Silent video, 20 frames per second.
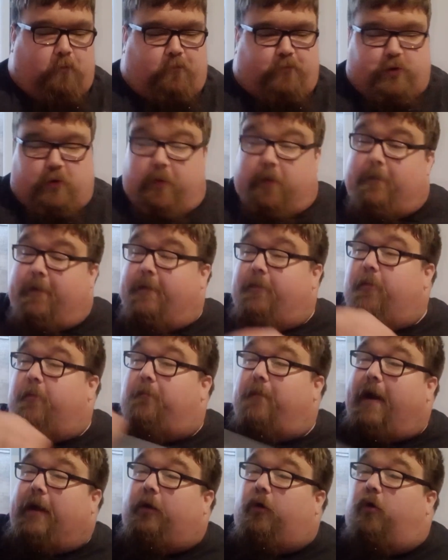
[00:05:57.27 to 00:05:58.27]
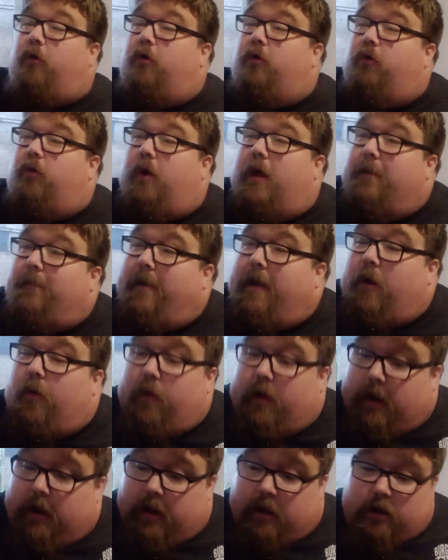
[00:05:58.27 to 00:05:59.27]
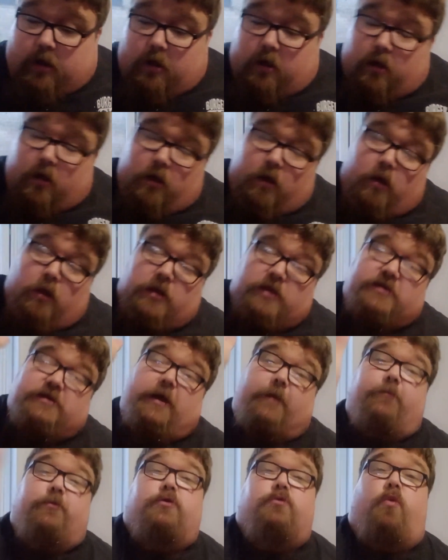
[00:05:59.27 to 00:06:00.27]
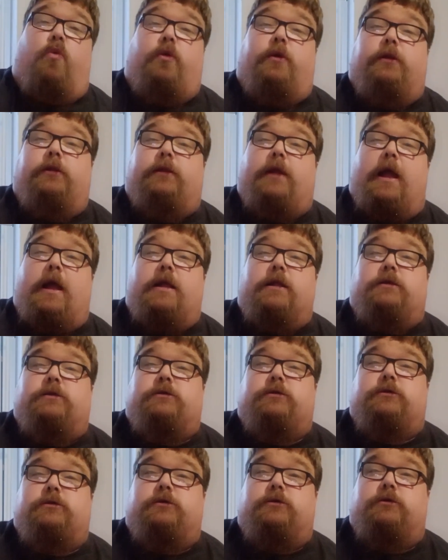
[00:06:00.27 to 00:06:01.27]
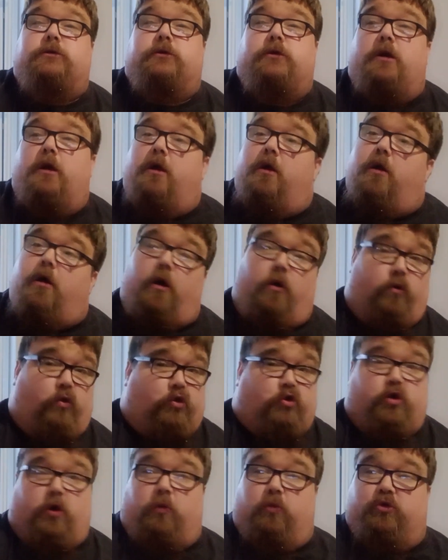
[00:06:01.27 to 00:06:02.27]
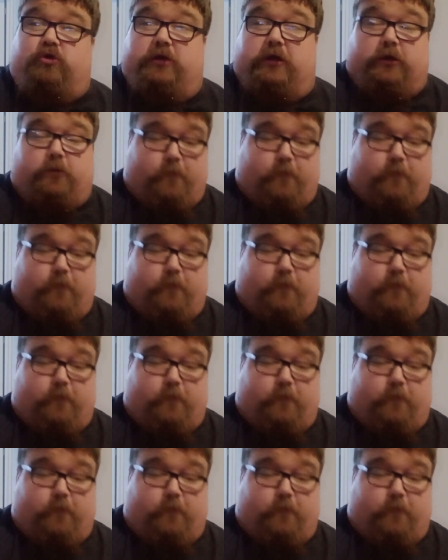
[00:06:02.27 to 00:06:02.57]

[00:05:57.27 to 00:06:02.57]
So many people bang on about it. Same as Walking Dead. I want to try and watch that,